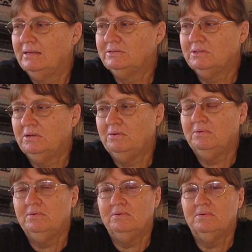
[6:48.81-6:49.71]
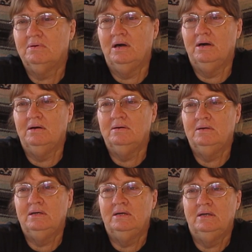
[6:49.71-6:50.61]
So, uh,
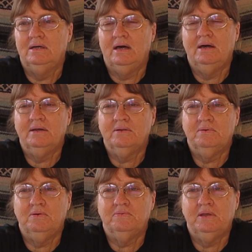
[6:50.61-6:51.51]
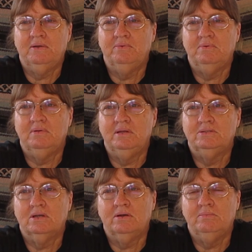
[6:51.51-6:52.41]
I don't know if that
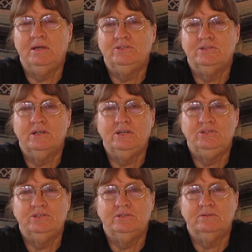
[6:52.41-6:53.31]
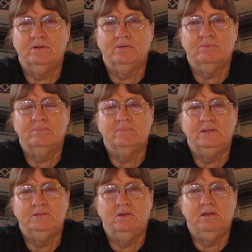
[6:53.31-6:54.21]
is our imagination or
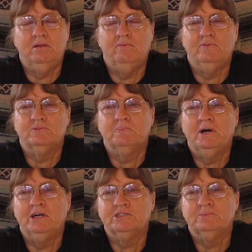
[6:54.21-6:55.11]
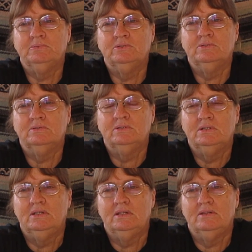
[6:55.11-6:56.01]
it, if it's possible
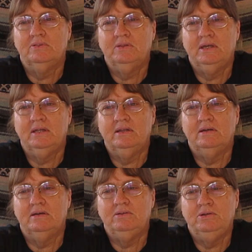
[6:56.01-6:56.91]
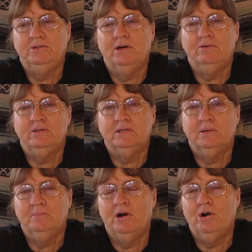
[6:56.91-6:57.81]
that uh, your dog could
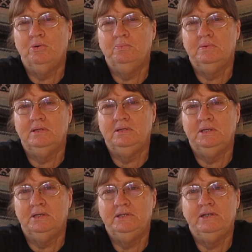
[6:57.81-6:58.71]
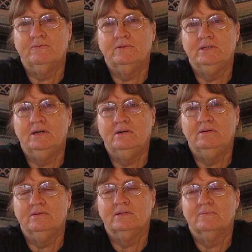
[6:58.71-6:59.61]
come home in a different
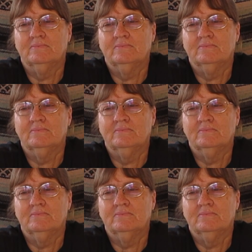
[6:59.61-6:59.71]
dog.